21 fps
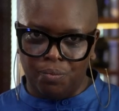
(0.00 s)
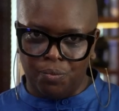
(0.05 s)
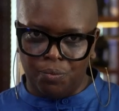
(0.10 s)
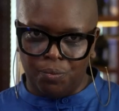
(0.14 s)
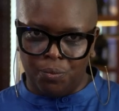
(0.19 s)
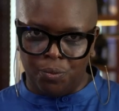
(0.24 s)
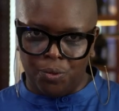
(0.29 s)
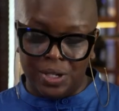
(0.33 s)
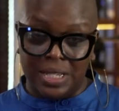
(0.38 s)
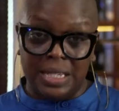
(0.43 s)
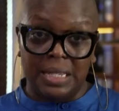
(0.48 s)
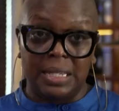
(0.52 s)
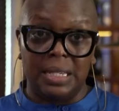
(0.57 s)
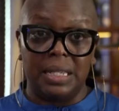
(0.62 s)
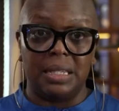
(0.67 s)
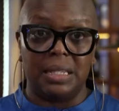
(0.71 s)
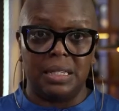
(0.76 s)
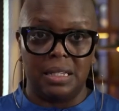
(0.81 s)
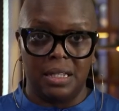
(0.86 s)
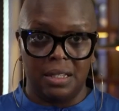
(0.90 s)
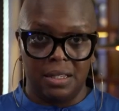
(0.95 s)

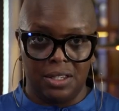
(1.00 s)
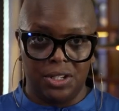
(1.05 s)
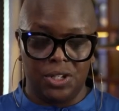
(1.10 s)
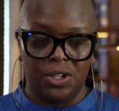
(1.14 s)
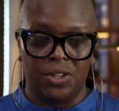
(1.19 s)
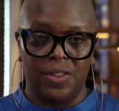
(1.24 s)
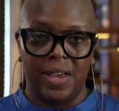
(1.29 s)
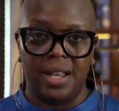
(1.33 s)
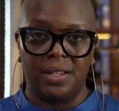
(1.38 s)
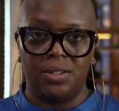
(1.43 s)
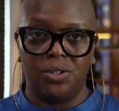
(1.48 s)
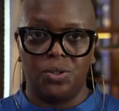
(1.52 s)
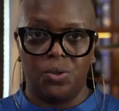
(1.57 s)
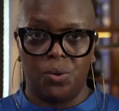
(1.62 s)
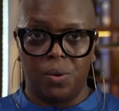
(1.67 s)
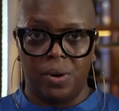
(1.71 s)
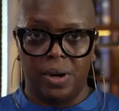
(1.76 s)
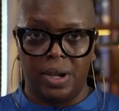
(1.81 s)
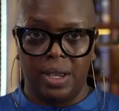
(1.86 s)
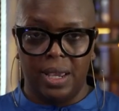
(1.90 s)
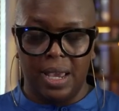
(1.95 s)
resistance to that
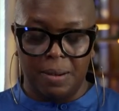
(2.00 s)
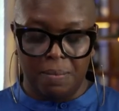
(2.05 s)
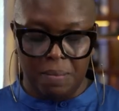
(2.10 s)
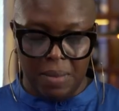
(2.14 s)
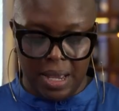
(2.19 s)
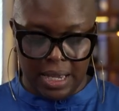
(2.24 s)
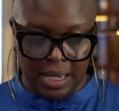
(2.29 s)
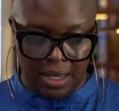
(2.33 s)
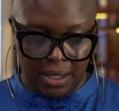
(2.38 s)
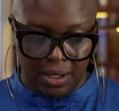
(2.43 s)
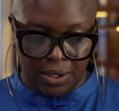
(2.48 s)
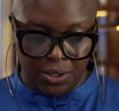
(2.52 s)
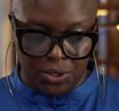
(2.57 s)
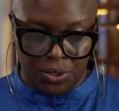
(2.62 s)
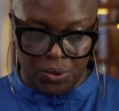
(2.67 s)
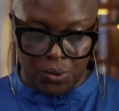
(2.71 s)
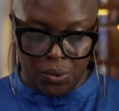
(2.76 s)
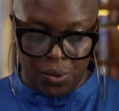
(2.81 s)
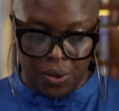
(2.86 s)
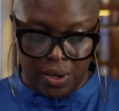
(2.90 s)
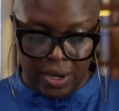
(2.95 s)
story and making a
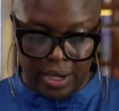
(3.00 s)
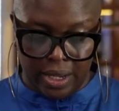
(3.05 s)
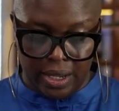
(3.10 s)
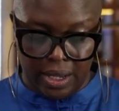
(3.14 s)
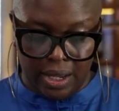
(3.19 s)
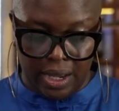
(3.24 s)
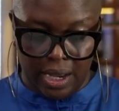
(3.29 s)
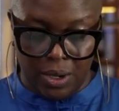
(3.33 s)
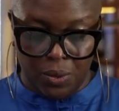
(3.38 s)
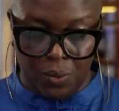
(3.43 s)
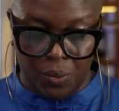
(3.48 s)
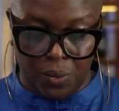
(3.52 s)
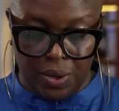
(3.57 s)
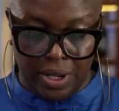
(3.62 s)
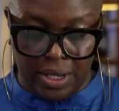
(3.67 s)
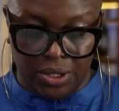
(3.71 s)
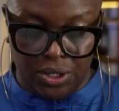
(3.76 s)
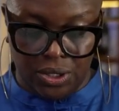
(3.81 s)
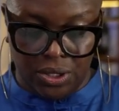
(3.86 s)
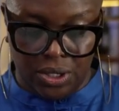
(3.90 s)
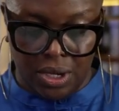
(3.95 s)
story in
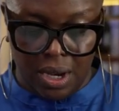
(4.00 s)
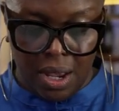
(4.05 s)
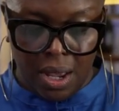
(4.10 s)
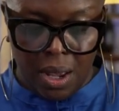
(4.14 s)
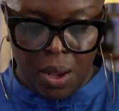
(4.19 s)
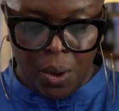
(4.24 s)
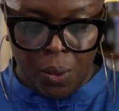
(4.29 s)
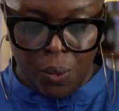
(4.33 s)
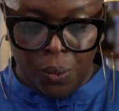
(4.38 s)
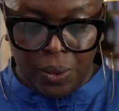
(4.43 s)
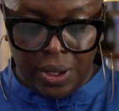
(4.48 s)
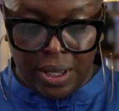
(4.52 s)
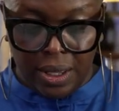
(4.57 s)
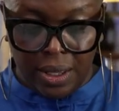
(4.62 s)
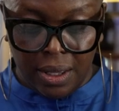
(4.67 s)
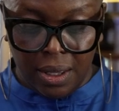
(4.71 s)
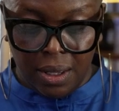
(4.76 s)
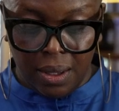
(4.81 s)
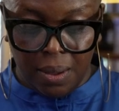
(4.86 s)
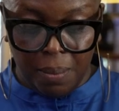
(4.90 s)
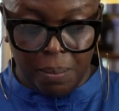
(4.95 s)
which
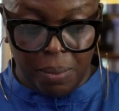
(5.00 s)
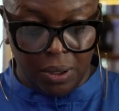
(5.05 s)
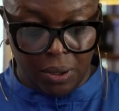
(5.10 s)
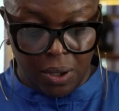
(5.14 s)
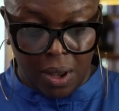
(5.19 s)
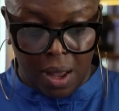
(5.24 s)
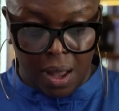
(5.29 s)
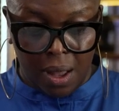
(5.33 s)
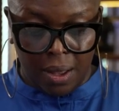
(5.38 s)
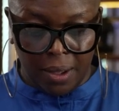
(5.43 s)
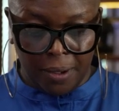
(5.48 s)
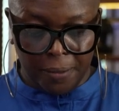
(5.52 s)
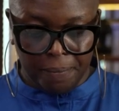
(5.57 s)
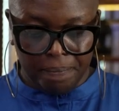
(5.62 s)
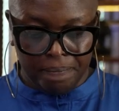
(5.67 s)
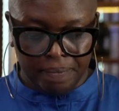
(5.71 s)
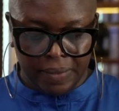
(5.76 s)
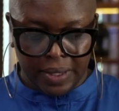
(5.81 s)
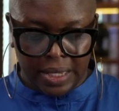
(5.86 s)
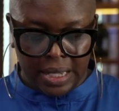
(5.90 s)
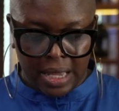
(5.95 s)
we belong.
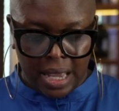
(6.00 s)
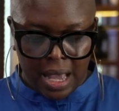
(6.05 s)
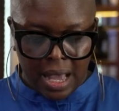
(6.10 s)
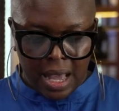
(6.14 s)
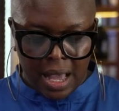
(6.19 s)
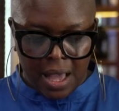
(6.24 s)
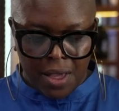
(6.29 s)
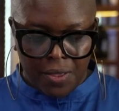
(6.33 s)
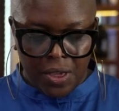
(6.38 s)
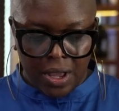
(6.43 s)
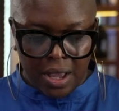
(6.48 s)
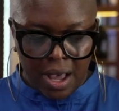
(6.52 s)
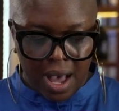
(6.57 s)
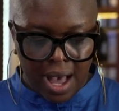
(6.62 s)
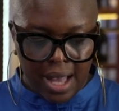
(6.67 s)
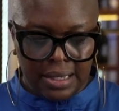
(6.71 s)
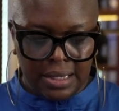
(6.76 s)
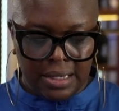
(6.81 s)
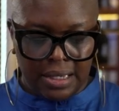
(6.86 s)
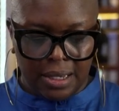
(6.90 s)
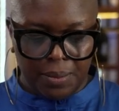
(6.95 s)
The
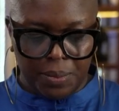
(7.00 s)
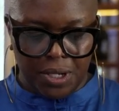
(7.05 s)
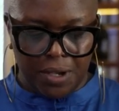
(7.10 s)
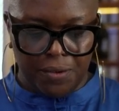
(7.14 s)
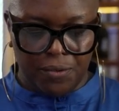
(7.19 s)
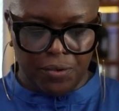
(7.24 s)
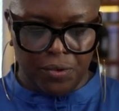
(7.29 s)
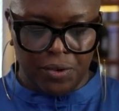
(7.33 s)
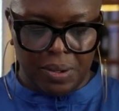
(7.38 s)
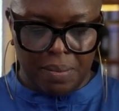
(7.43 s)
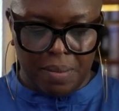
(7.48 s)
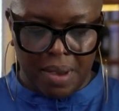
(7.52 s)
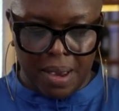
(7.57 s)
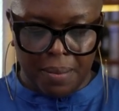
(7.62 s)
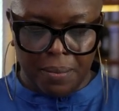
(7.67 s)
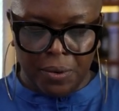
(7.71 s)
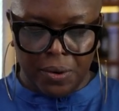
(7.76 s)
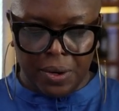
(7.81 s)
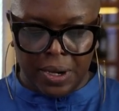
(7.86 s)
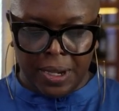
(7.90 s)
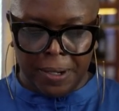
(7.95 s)
concept of
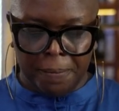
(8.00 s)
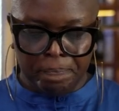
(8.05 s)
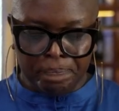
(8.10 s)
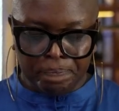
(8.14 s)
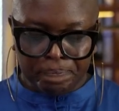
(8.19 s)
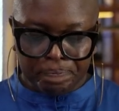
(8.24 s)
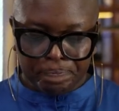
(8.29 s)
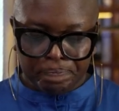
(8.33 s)
rememory